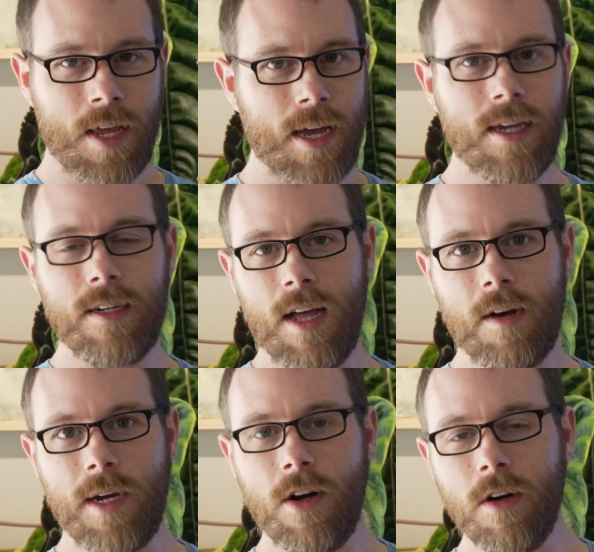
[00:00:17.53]
I get a lot
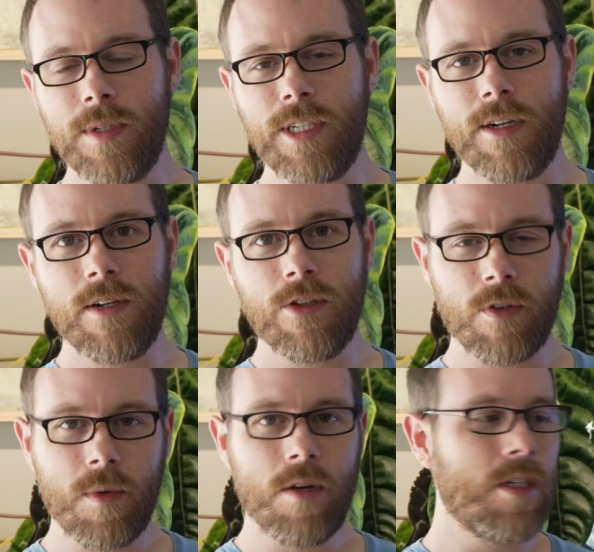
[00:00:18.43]
of my art materials
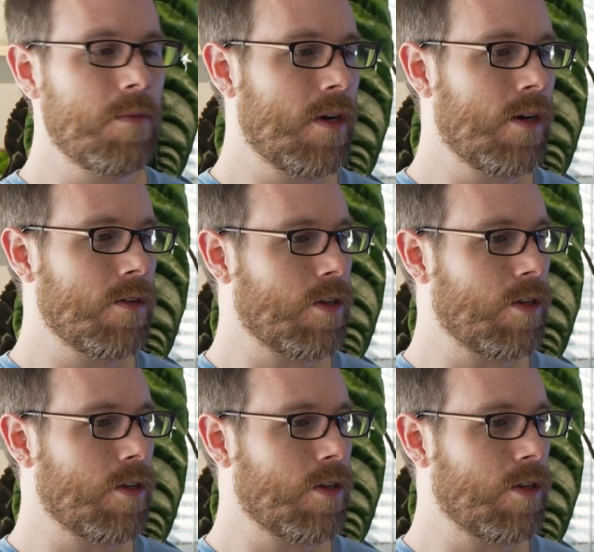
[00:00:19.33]
from Home Depot,